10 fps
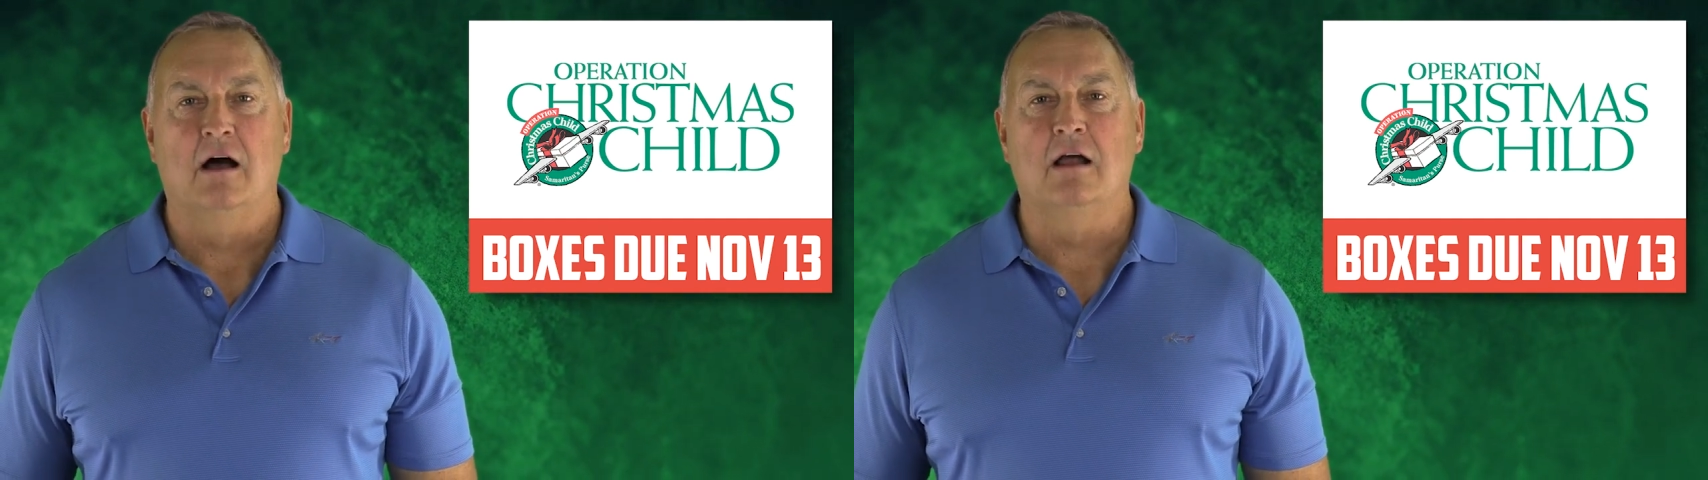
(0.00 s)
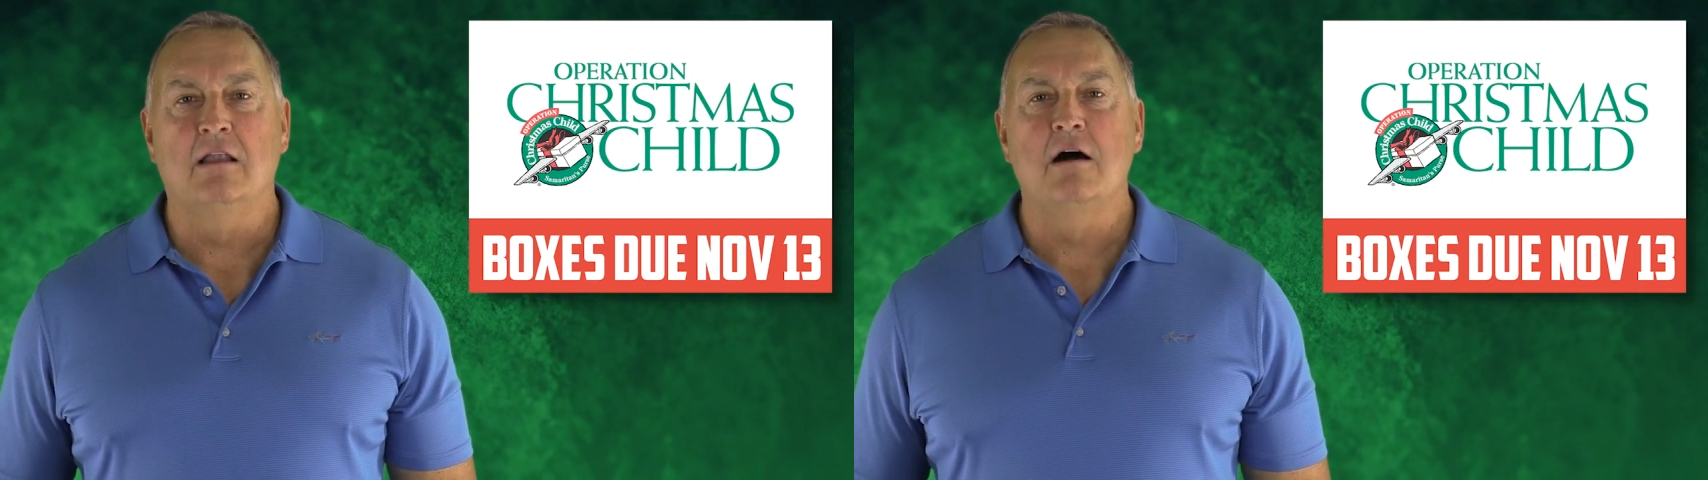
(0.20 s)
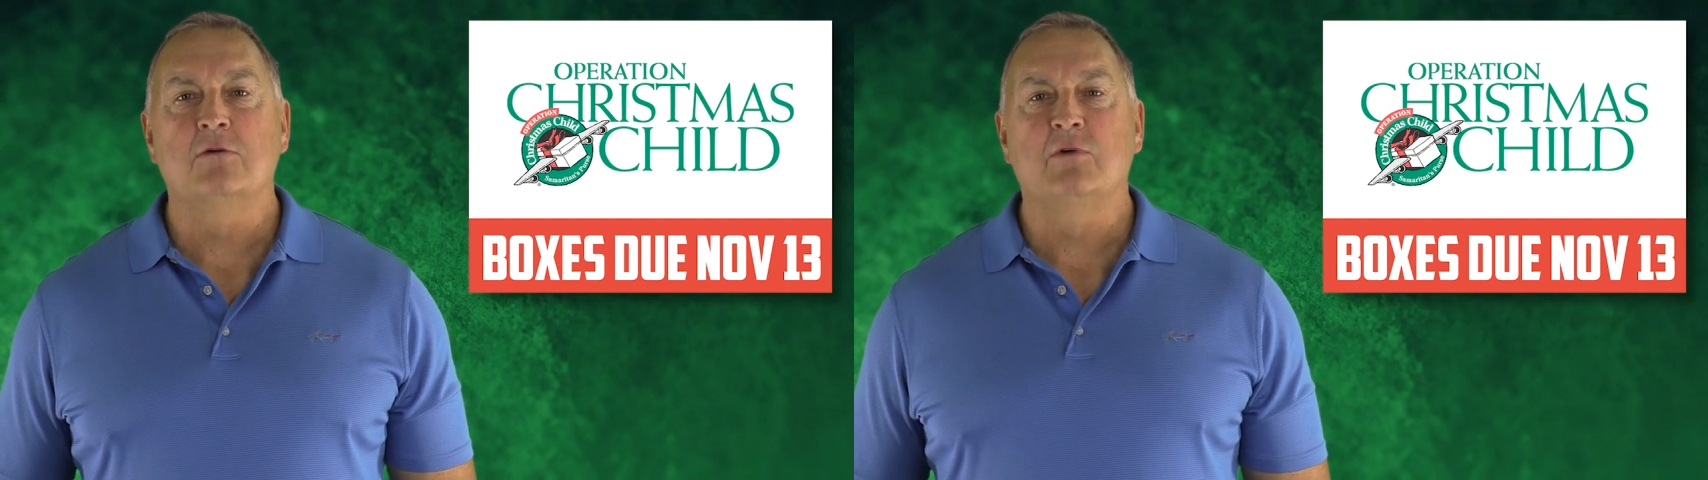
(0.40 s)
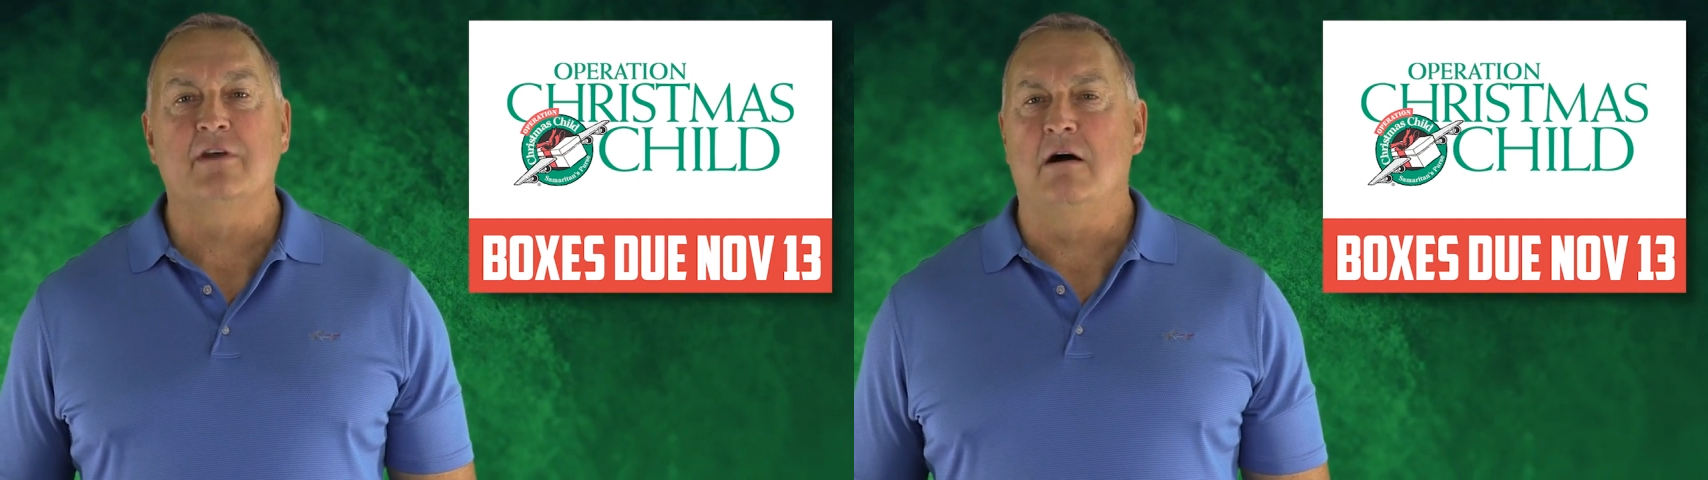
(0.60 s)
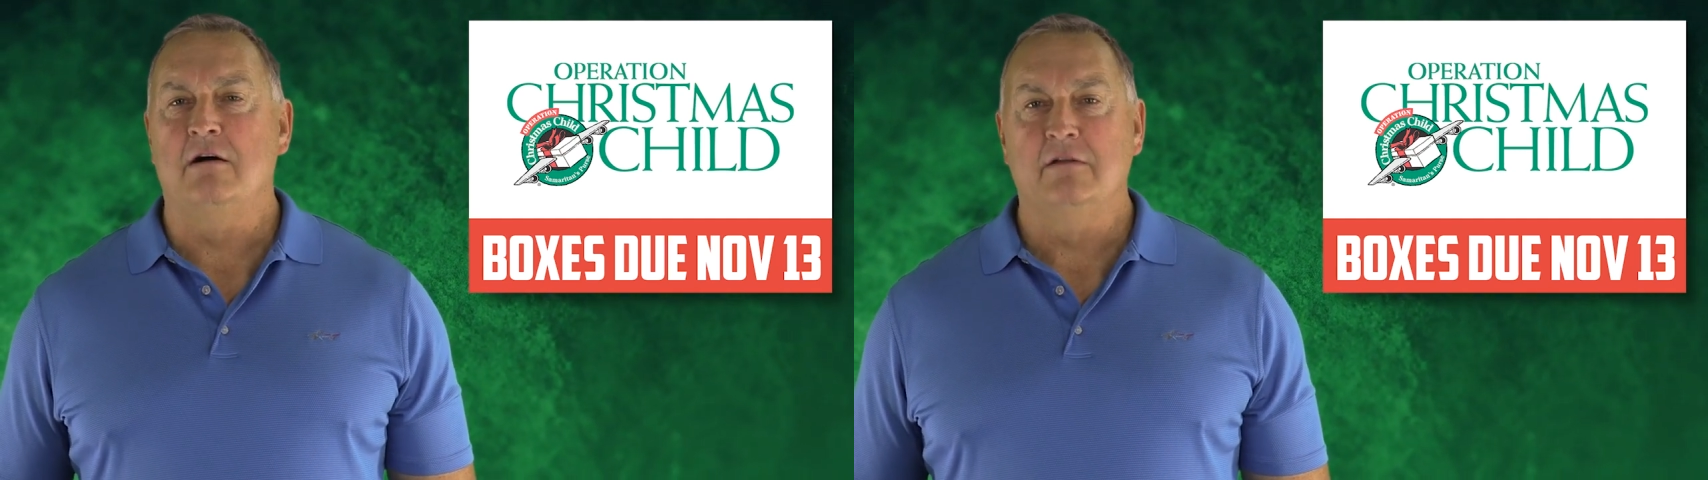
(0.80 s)
along with
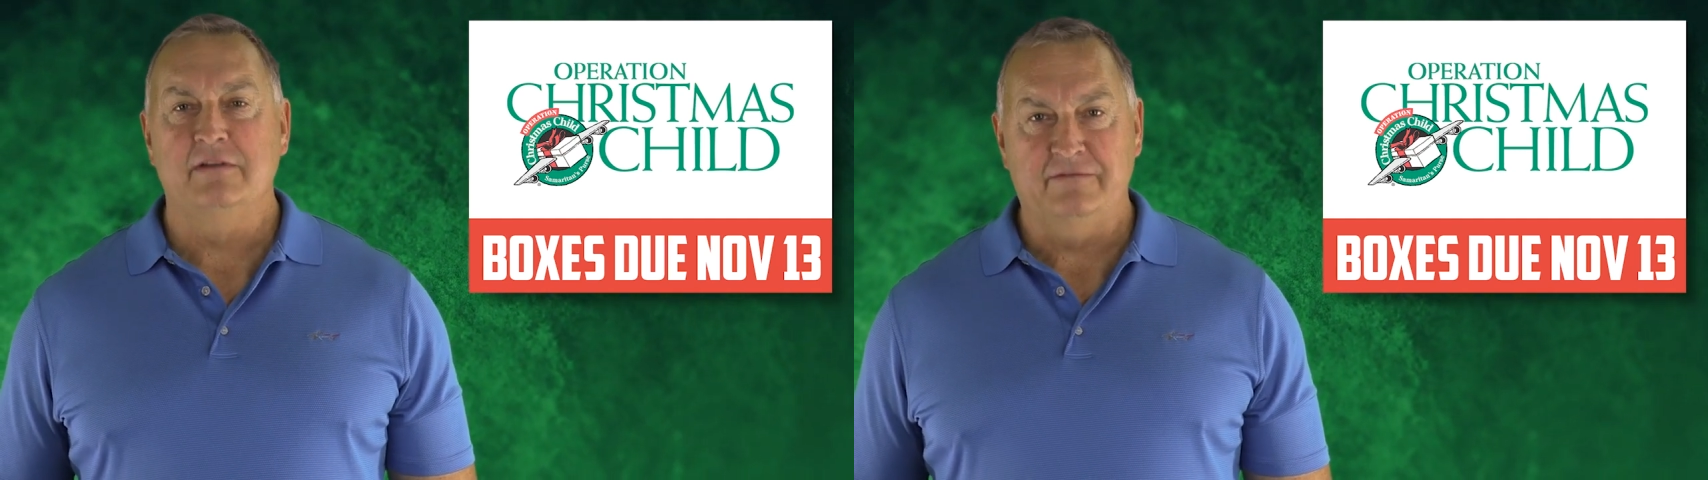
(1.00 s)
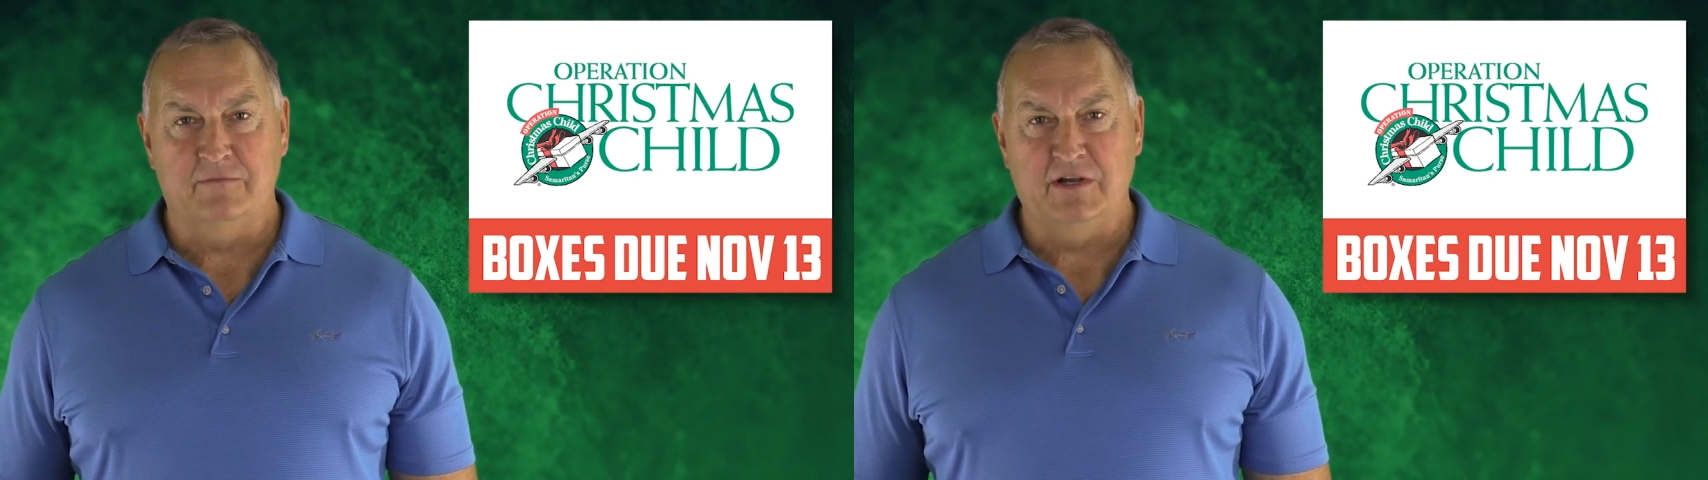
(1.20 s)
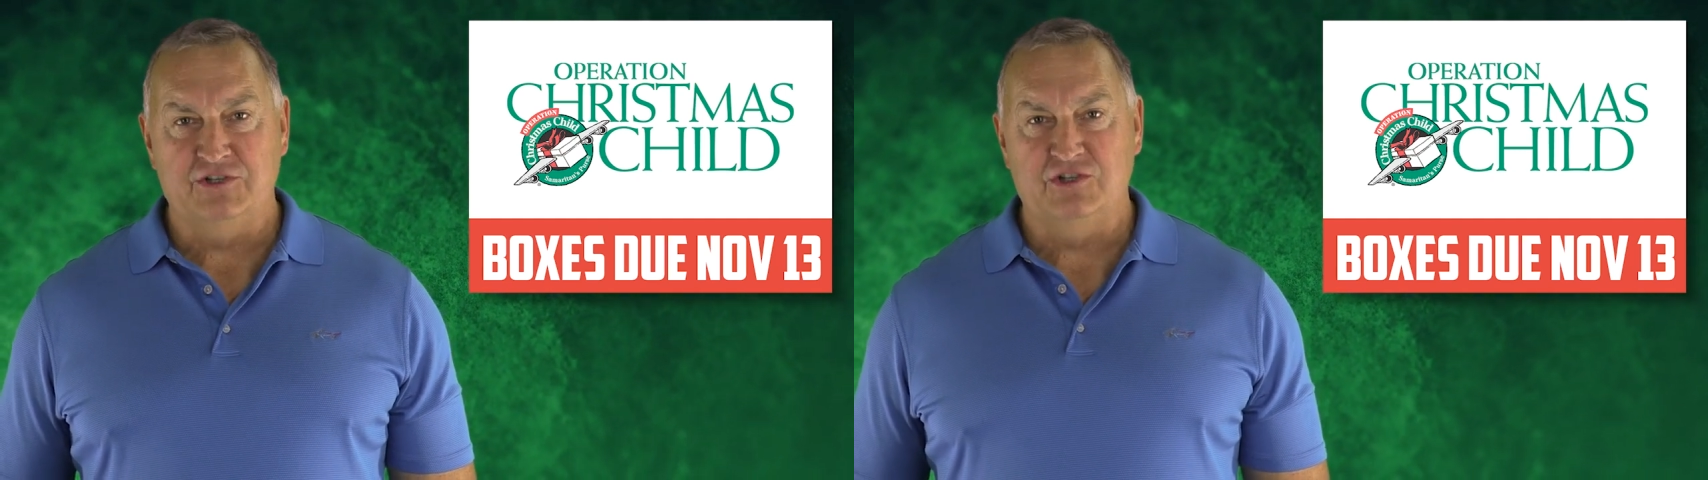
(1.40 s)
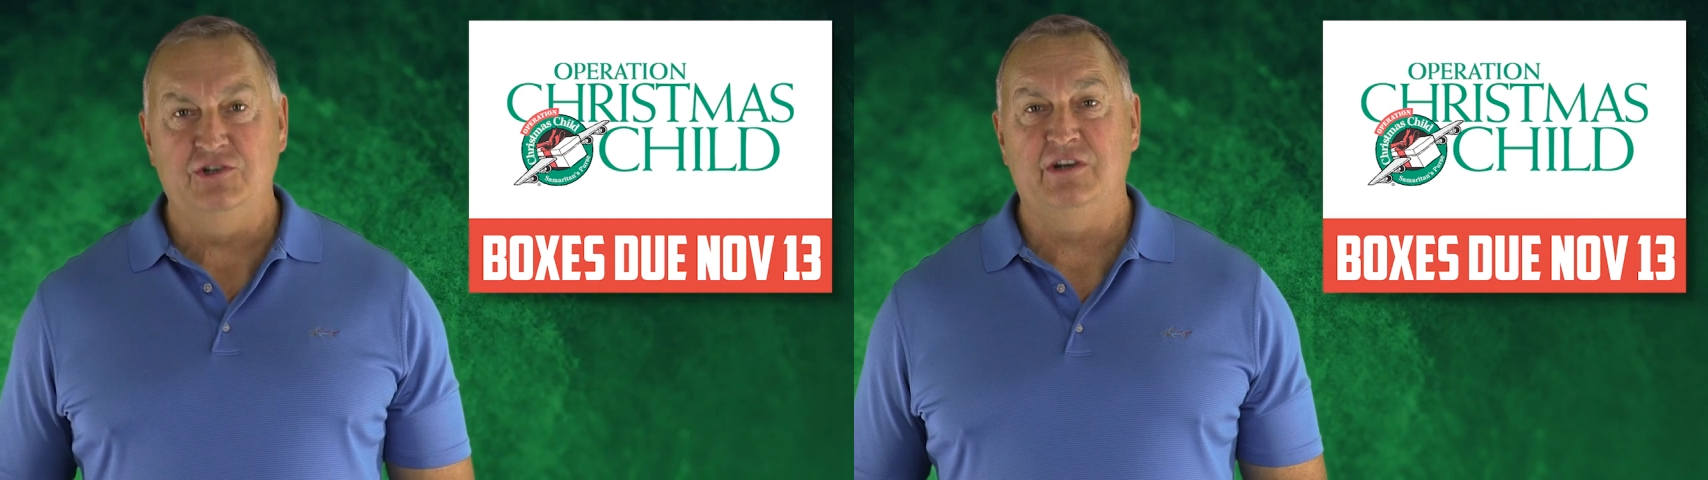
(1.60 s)
all the information